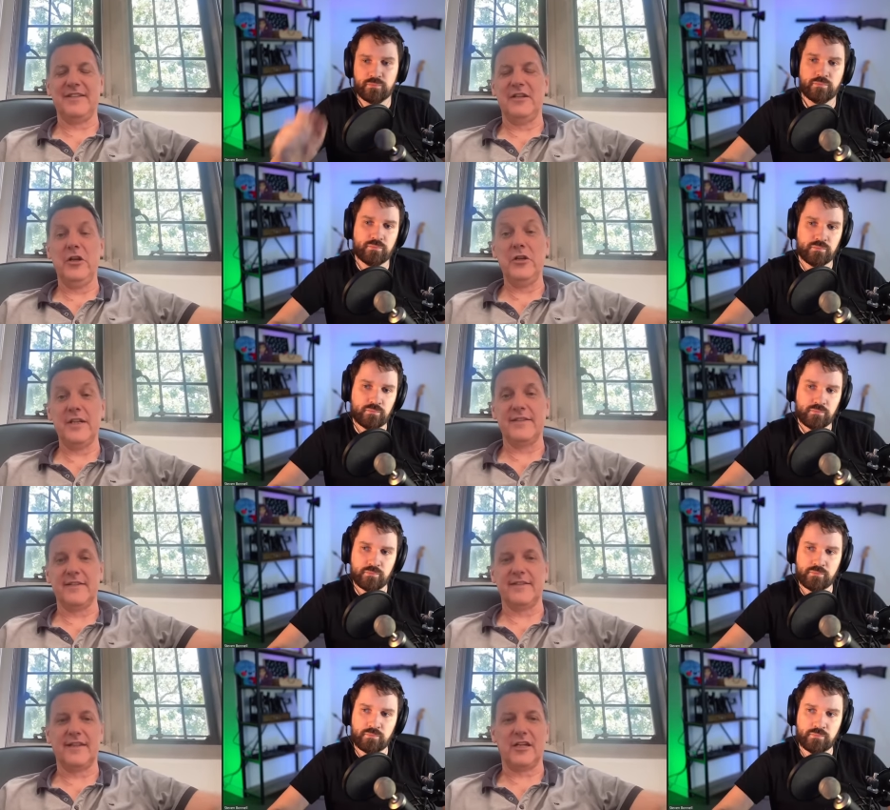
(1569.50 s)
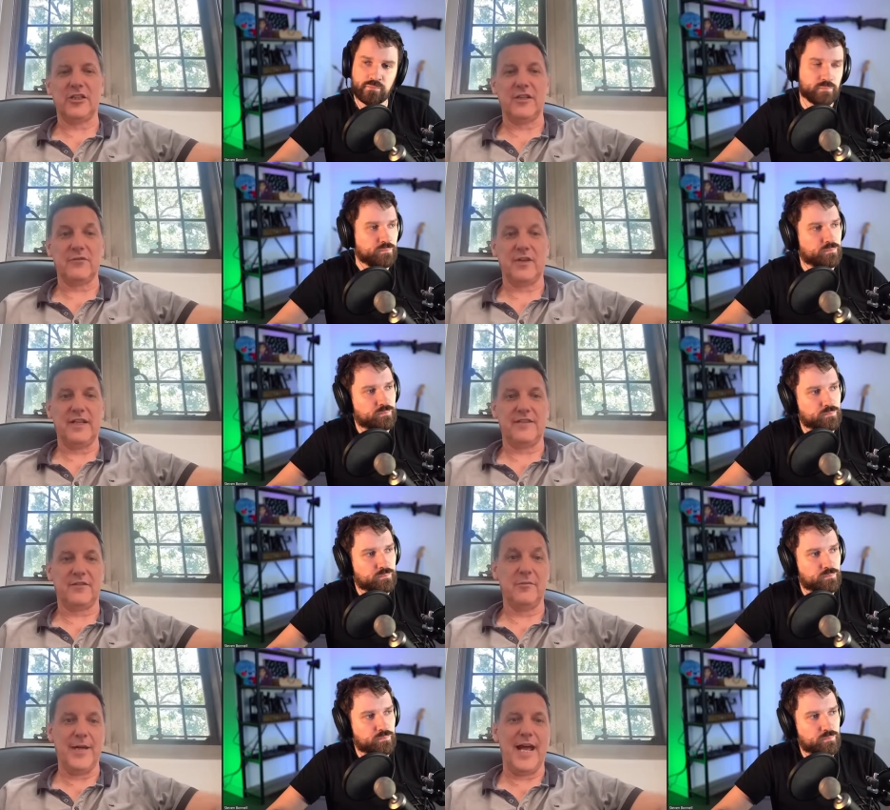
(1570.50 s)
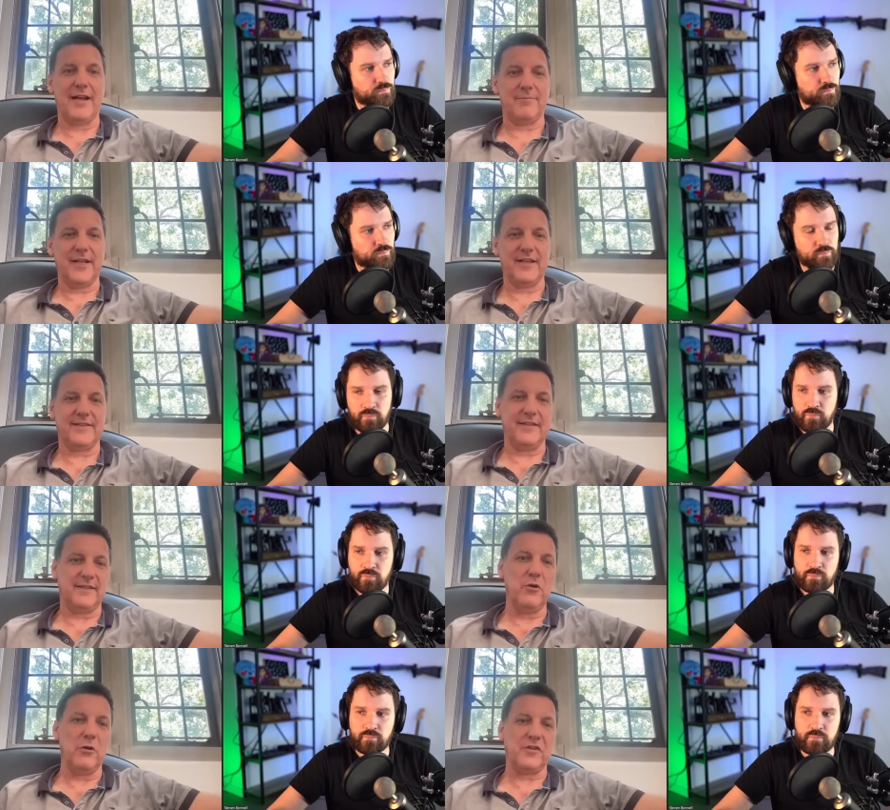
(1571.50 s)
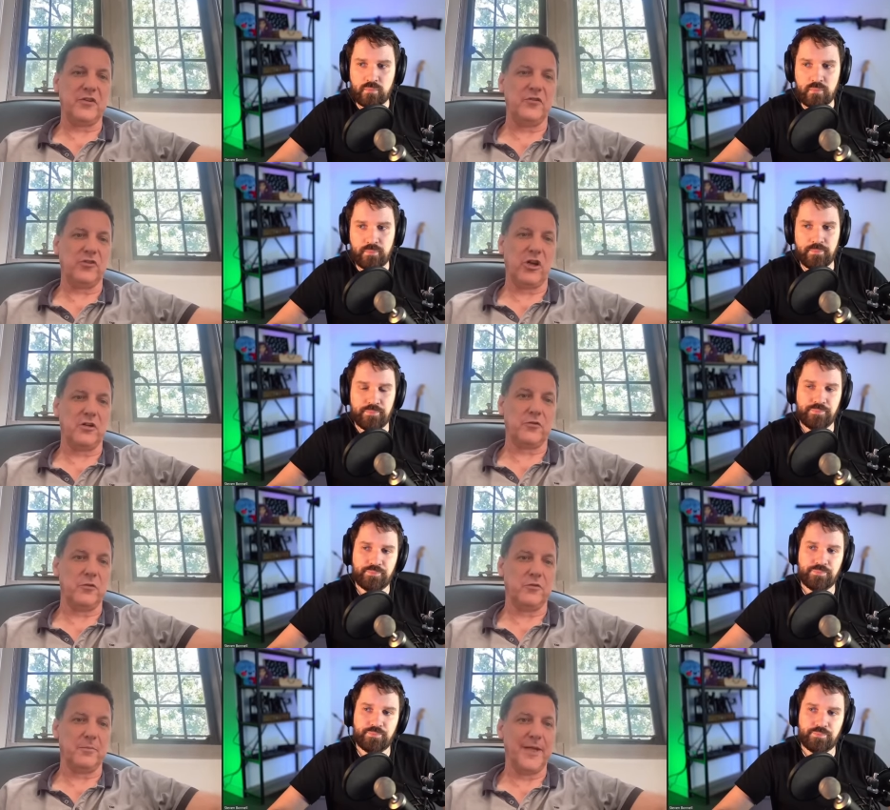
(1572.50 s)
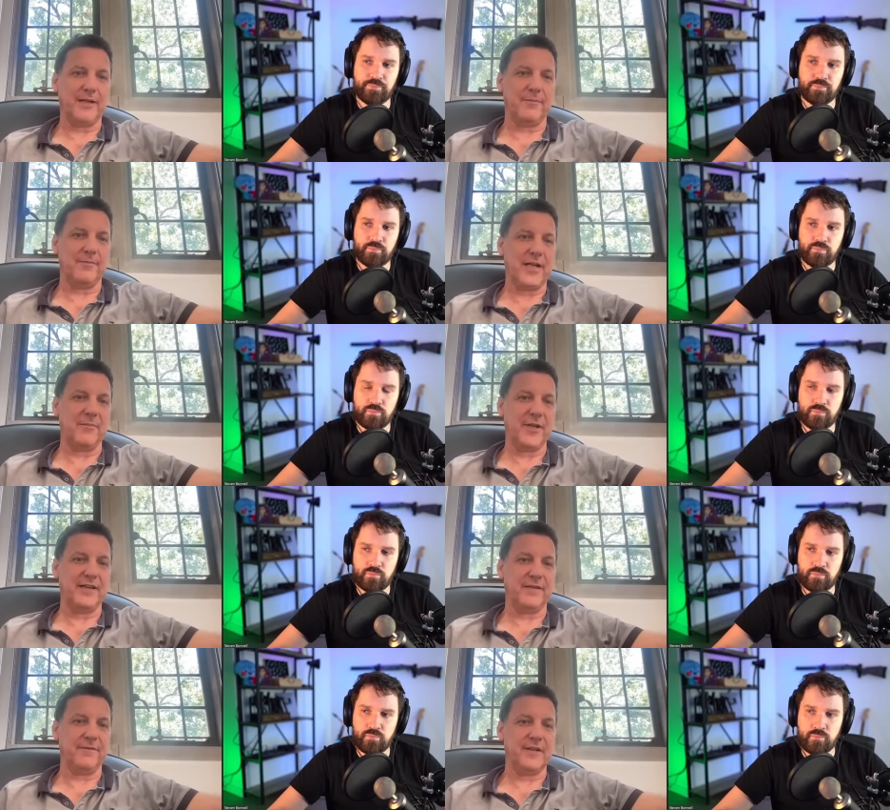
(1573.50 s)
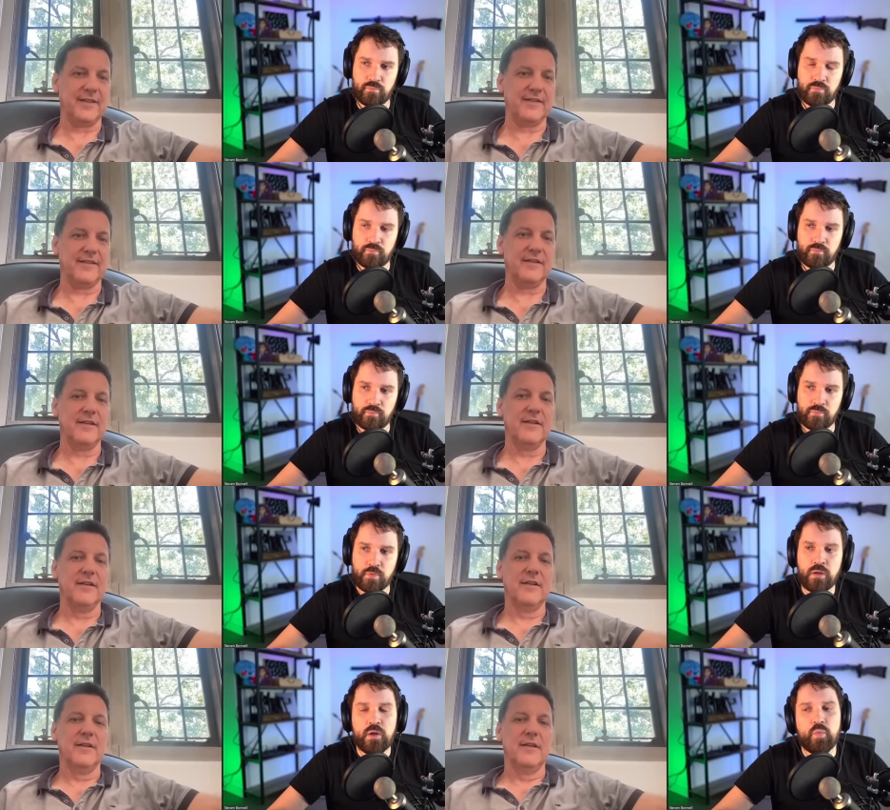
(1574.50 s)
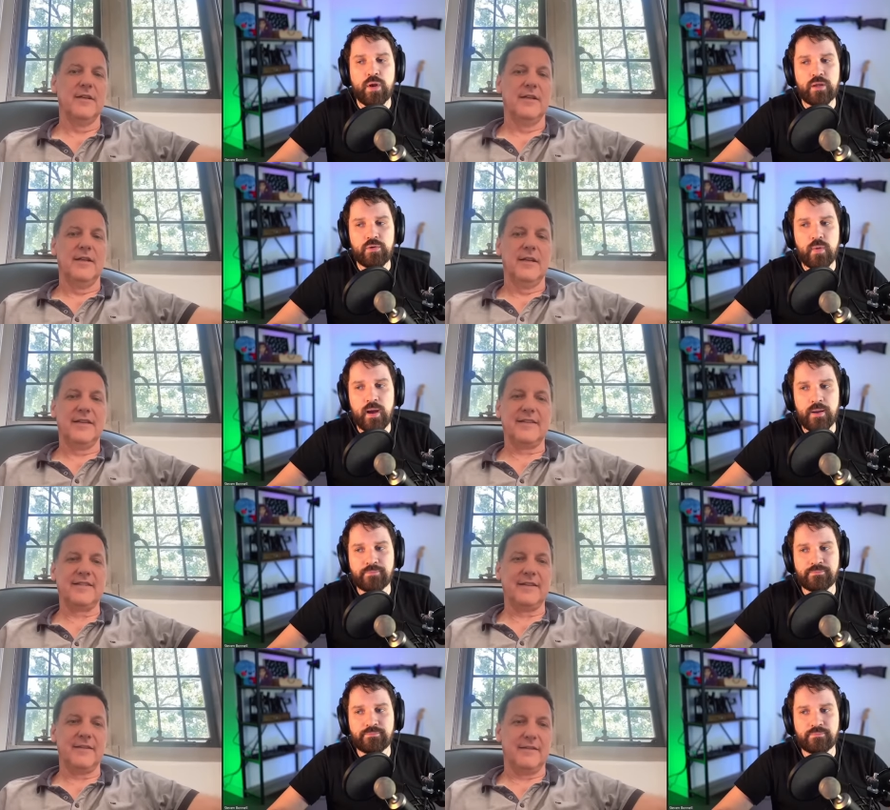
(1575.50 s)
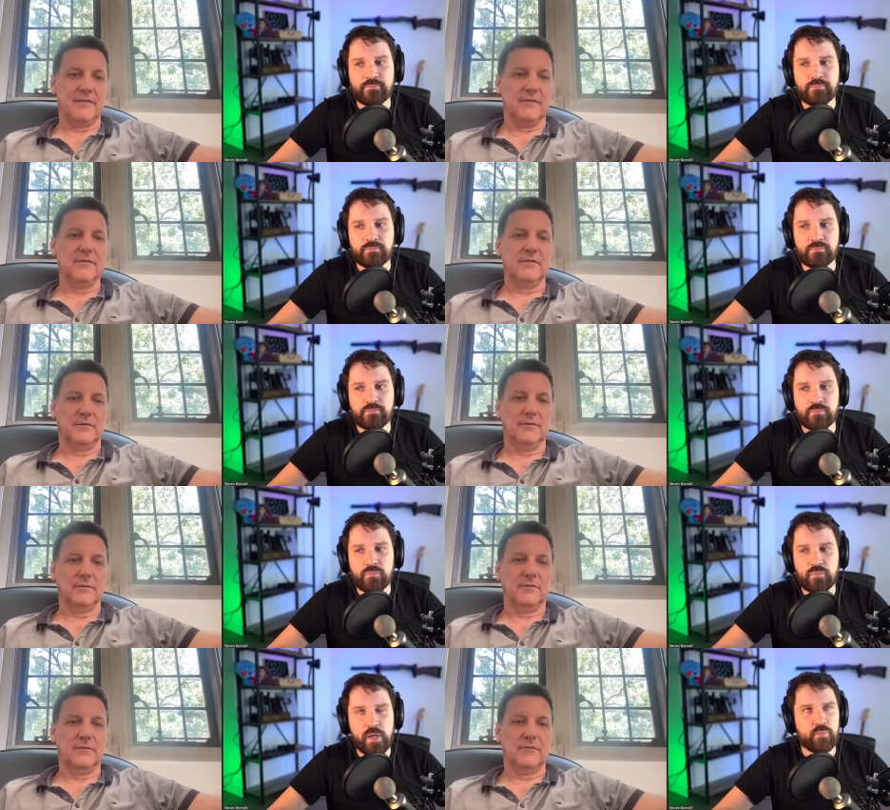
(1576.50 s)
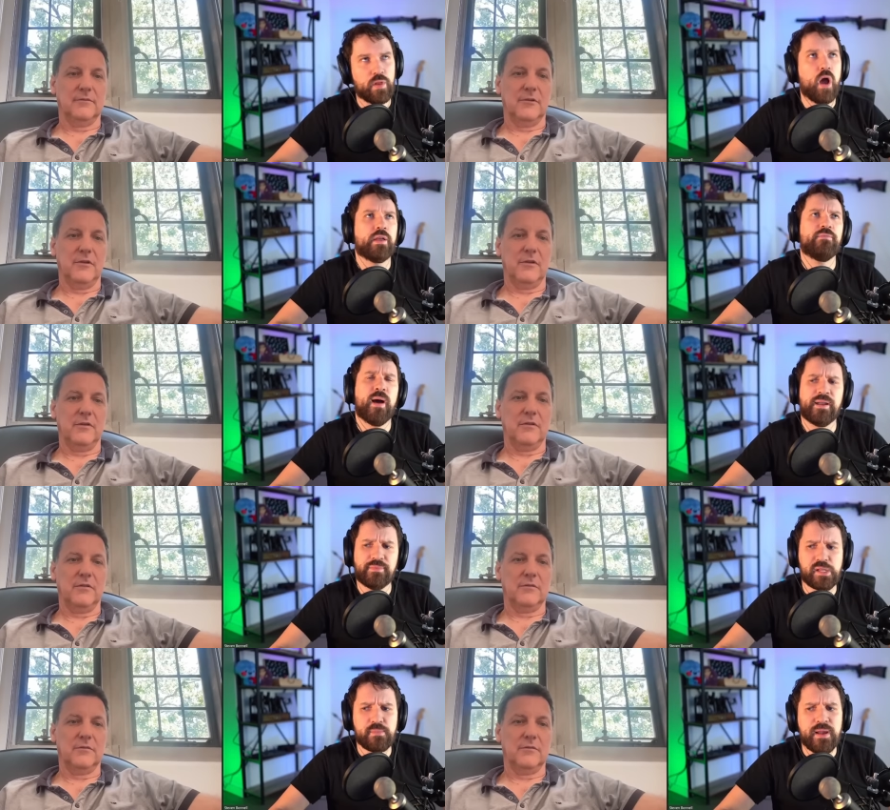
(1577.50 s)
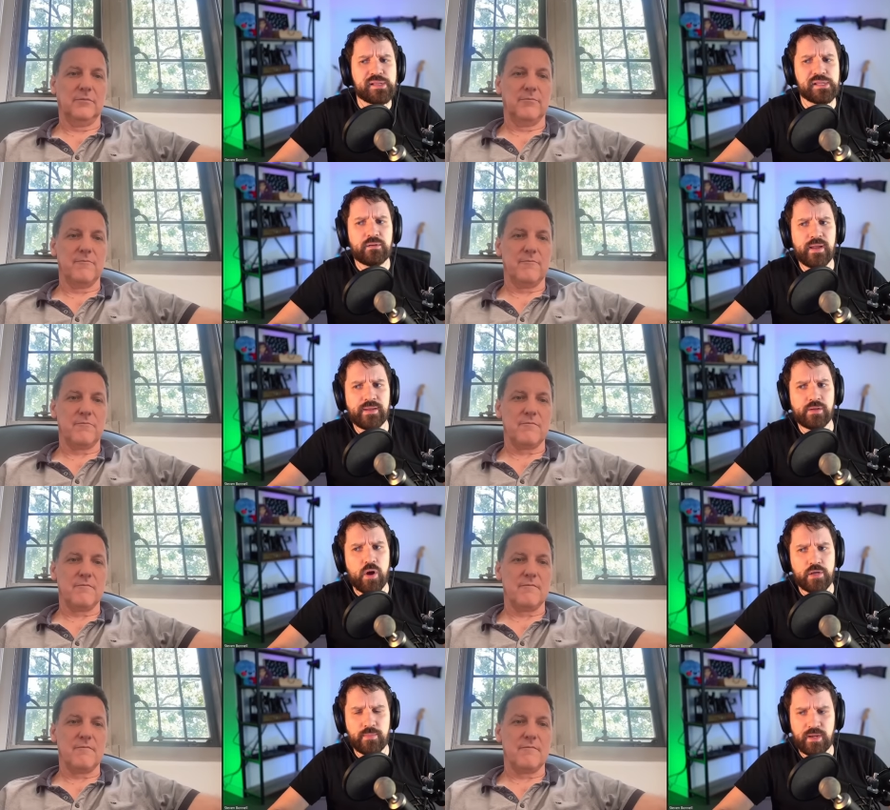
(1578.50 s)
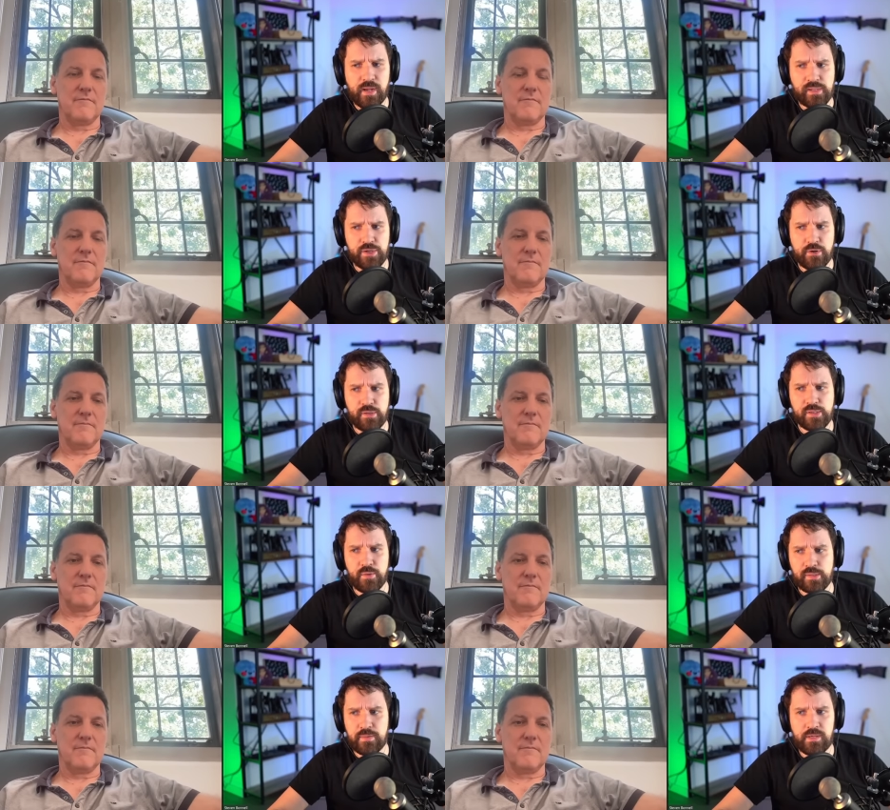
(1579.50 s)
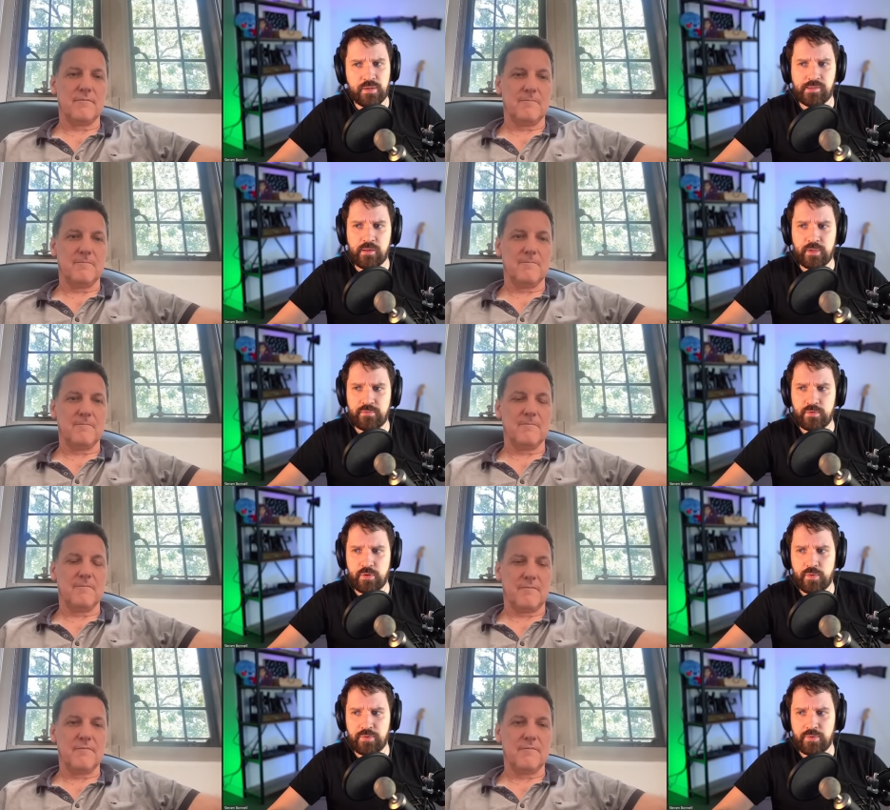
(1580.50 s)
Speaker 1: unions and such. It's, it's too bad, because these no-excuse charter schools make a, make a big difference.
Speaker 2: What do you? Um, I'll give my. This is my Steelman argument against charter schools, and then you can tell me if you agree or